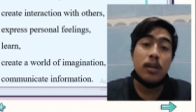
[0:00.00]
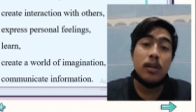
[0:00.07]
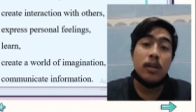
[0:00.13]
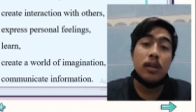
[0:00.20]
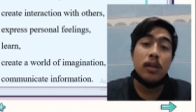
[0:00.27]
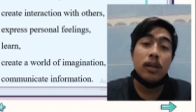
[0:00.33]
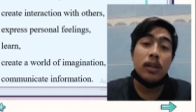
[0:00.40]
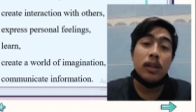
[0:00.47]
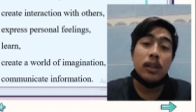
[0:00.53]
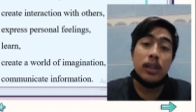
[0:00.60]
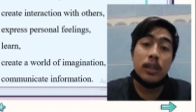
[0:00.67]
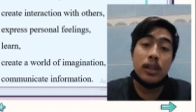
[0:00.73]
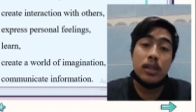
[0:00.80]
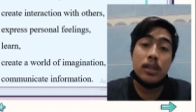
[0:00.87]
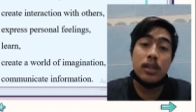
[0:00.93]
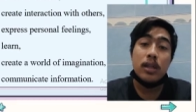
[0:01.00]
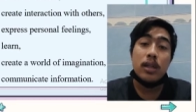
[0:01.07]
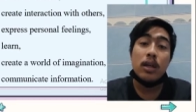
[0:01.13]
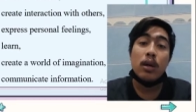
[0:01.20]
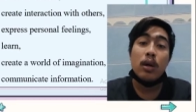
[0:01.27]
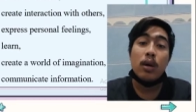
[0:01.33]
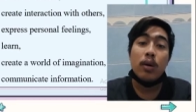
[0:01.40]
a
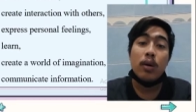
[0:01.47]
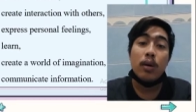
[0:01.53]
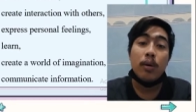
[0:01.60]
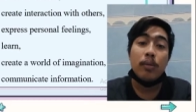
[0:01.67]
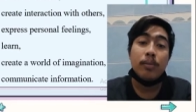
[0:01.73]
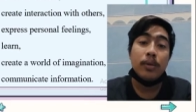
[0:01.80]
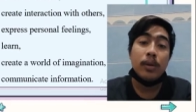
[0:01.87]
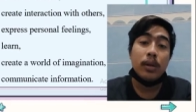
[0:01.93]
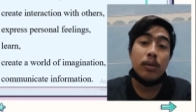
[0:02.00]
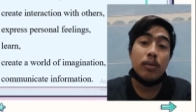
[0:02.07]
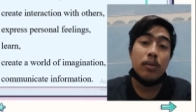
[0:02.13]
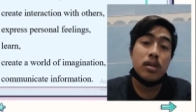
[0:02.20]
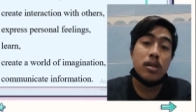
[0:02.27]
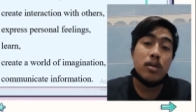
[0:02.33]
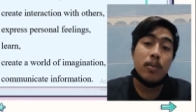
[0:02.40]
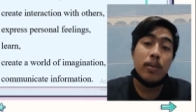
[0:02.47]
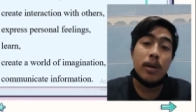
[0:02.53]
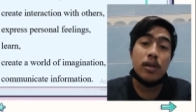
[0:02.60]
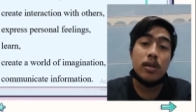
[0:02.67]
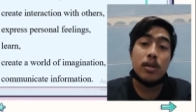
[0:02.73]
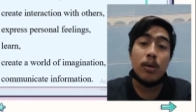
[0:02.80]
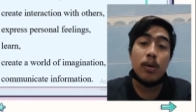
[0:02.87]
teaching of language
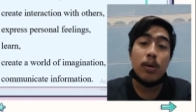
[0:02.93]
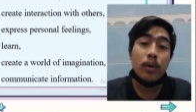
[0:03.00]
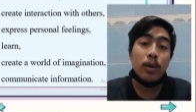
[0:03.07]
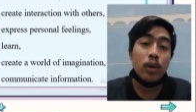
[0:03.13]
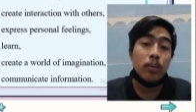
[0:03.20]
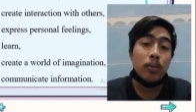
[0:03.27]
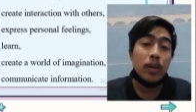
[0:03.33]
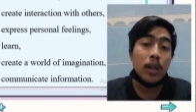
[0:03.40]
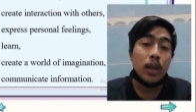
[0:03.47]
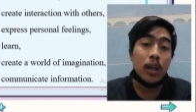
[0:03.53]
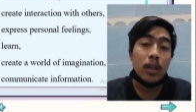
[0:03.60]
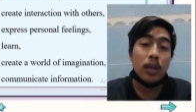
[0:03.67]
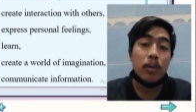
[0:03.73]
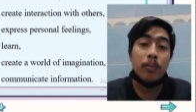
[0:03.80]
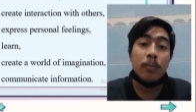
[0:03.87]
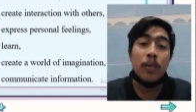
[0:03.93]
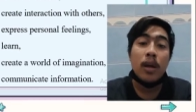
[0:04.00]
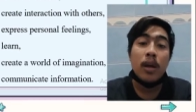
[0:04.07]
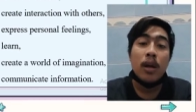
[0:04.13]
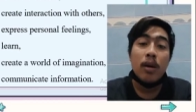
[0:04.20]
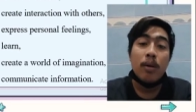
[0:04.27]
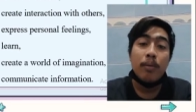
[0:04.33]
based on communicative
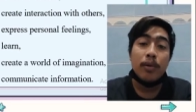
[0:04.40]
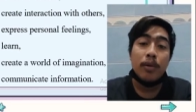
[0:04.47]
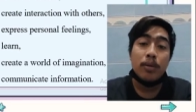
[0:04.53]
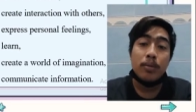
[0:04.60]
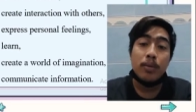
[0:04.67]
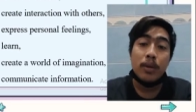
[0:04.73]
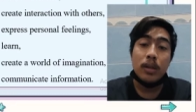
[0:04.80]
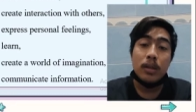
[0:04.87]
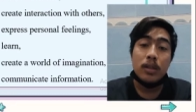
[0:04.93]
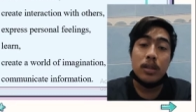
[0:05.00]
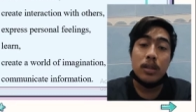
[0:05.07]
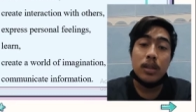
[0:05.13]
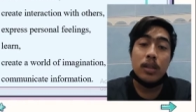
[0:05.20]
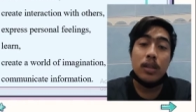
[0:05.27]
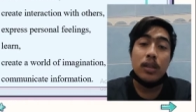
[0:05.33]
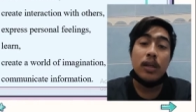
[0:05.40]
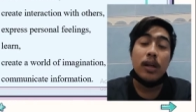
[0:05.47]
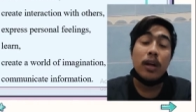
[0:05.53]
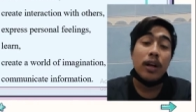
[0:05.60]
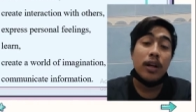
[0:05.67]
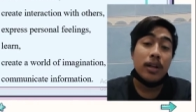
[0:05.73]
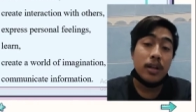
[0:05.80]
proficiency
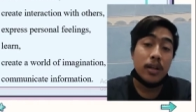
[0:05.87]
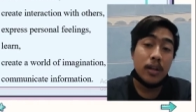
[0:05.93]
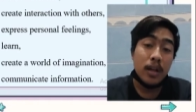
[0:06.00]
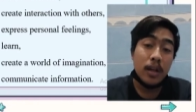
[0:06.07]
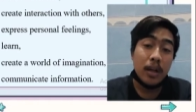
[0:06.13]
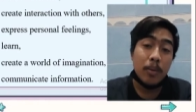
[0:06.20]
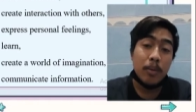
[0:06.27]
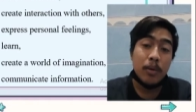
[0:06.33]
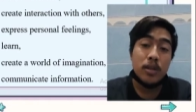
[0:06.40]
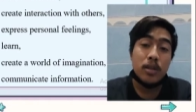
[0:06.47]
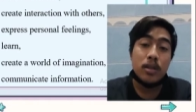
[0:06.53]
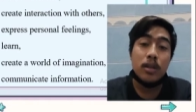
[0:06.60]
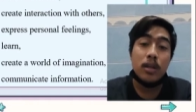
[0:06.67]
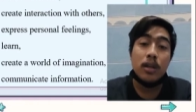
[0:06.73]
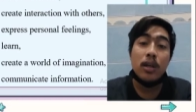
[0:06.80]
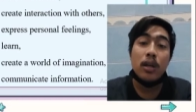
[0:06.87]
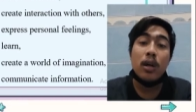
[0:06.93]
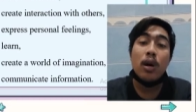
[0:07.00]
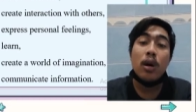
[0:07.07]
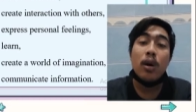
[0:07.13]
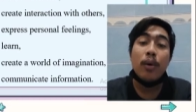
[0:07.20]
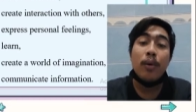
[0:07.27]
rather than
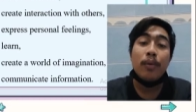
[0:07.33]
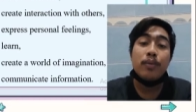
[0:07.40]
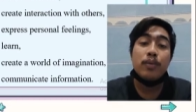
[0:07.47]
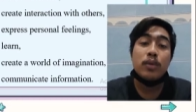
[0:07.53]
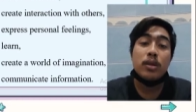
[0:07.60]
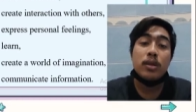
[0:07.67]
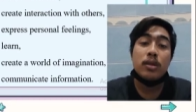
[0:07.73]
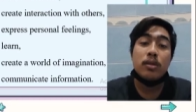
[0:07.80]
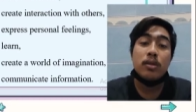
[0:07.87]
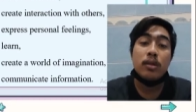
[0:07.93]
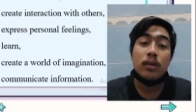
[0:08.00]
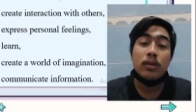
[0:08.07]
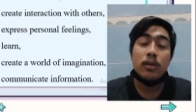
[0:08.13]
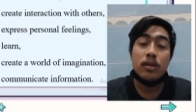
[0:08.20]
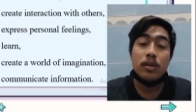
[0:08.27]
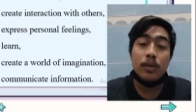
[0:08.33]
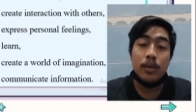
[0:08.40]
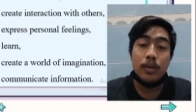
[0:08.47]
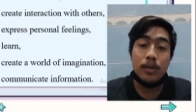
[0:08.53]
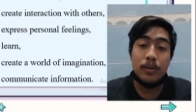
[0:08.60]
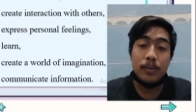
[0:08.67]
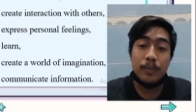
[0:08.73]
mastery of structure.